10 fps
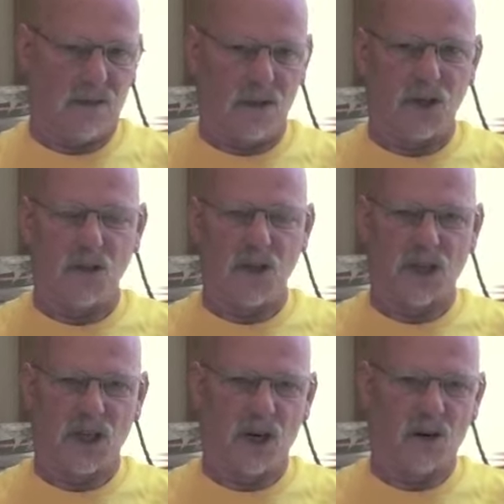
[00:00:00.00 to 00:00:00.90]
the
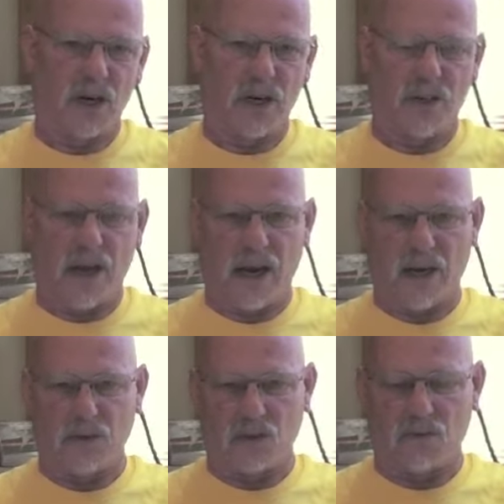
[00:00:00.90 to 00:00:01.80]
judiciary in the
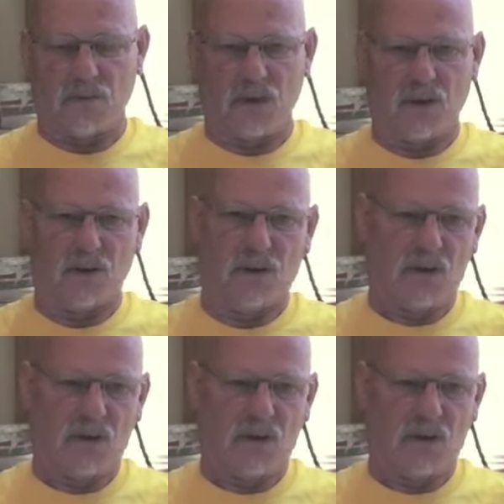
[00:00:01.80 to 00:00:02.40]
hands of the